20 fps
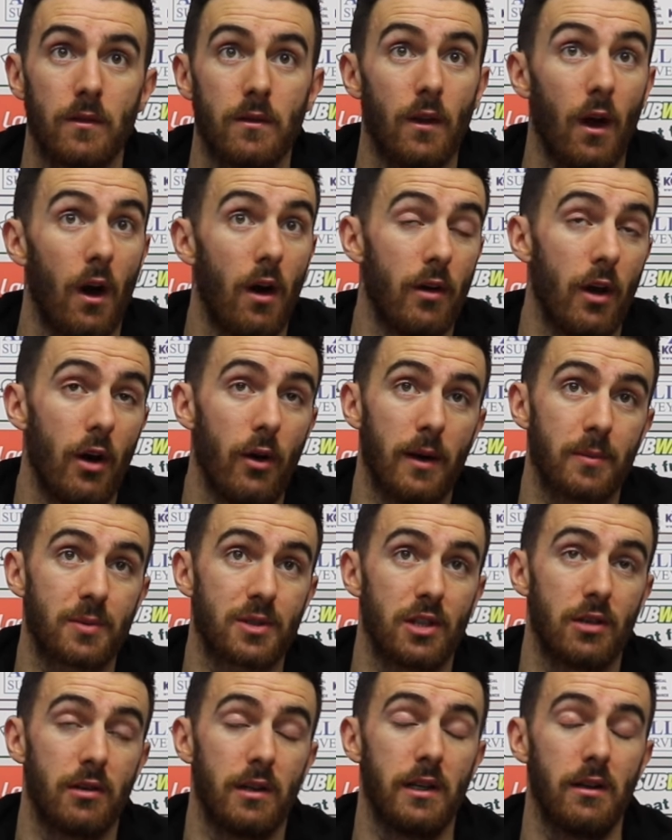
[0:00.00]
No,
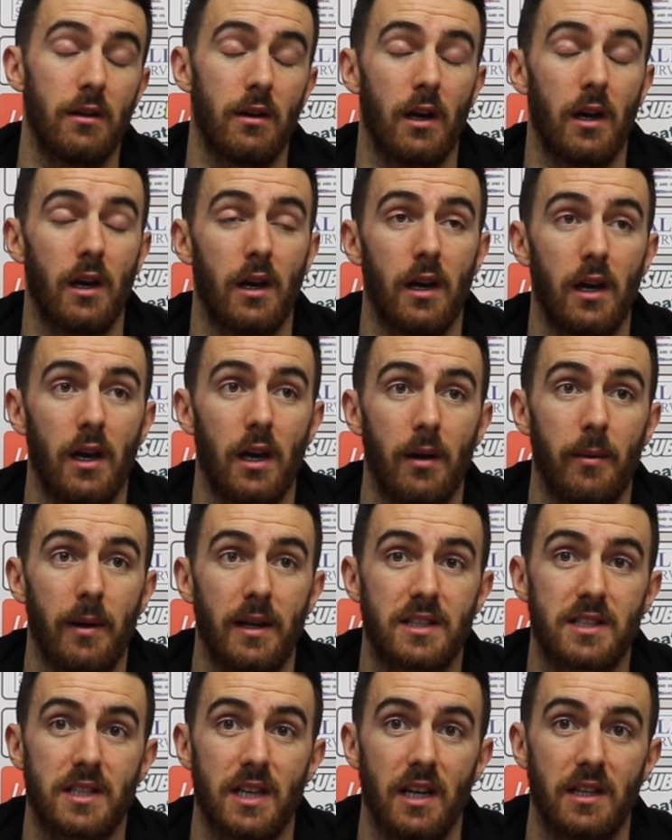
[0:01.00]
absolutely.
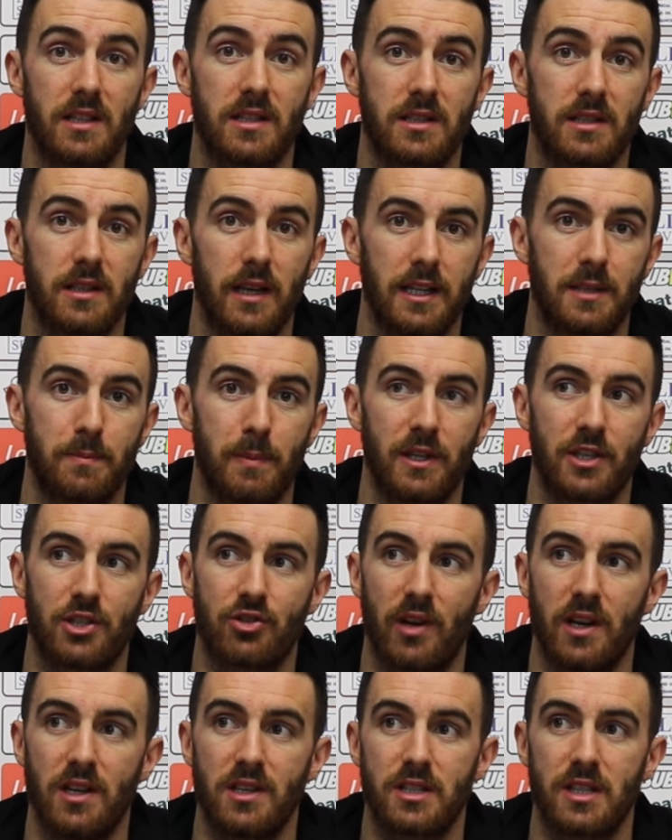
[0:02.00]
It's been a
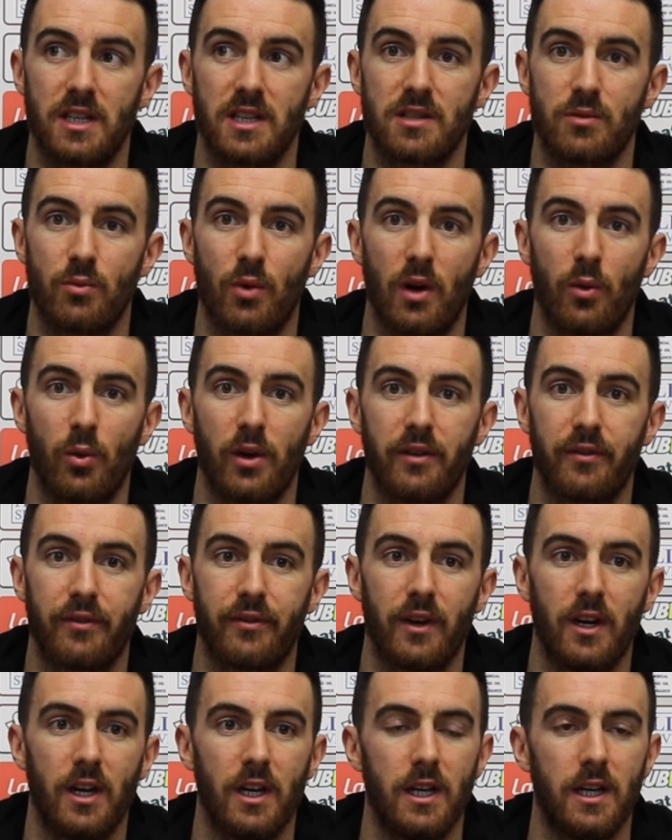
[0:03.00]
strange season where
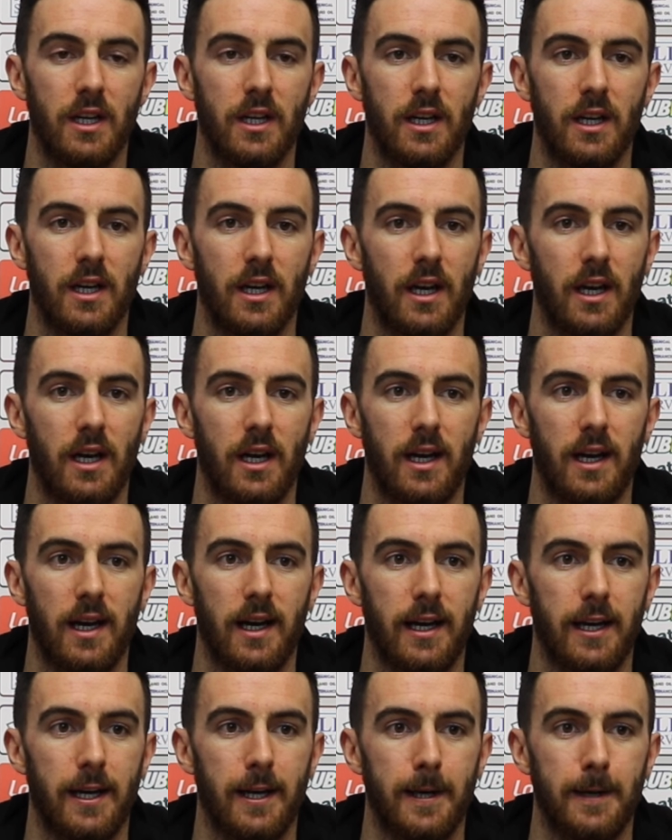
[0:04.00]
we've
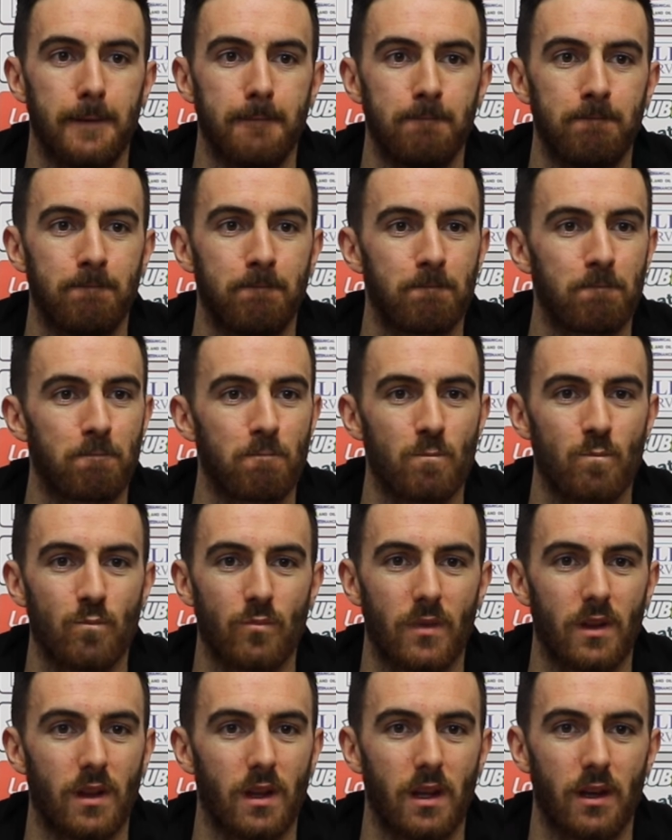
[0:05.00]

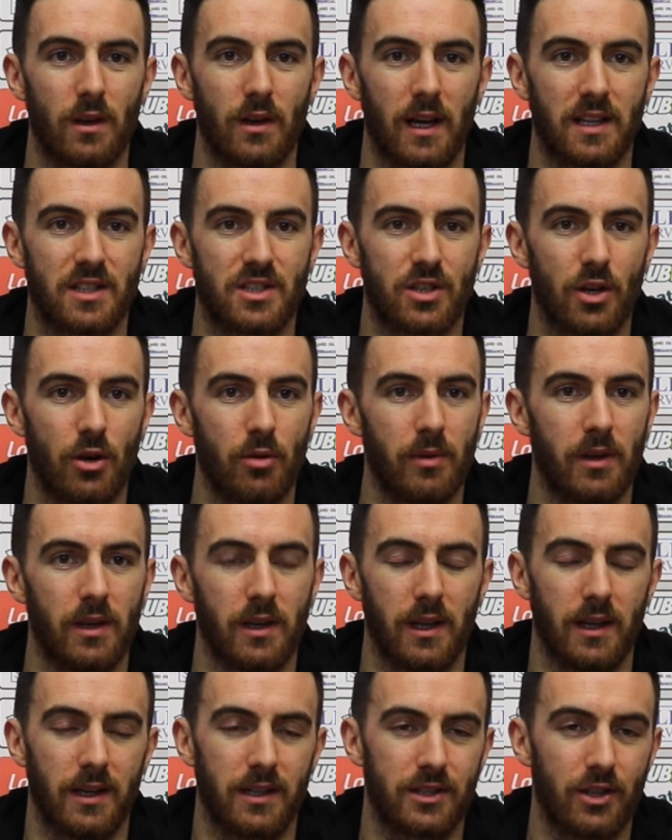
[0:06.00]
had so
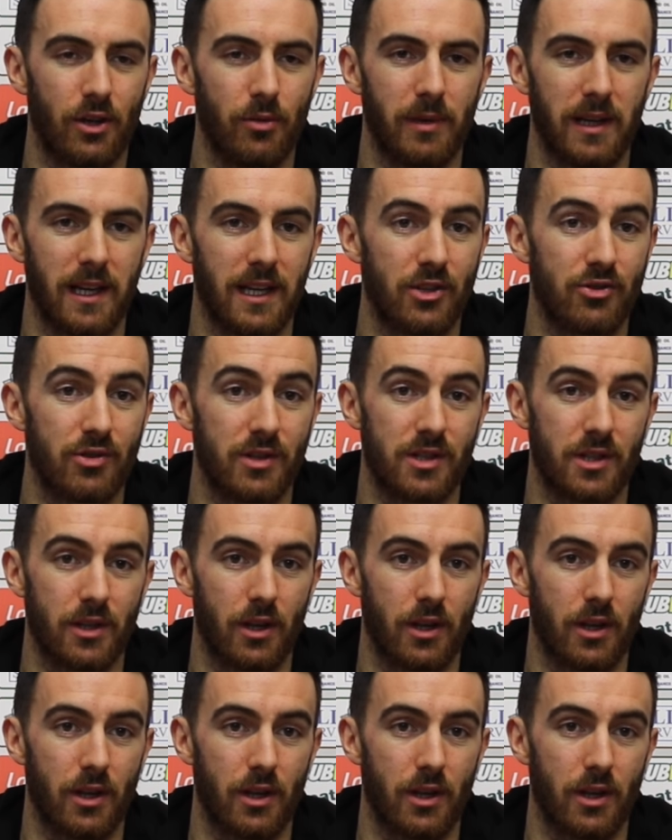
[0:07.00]
many injuries.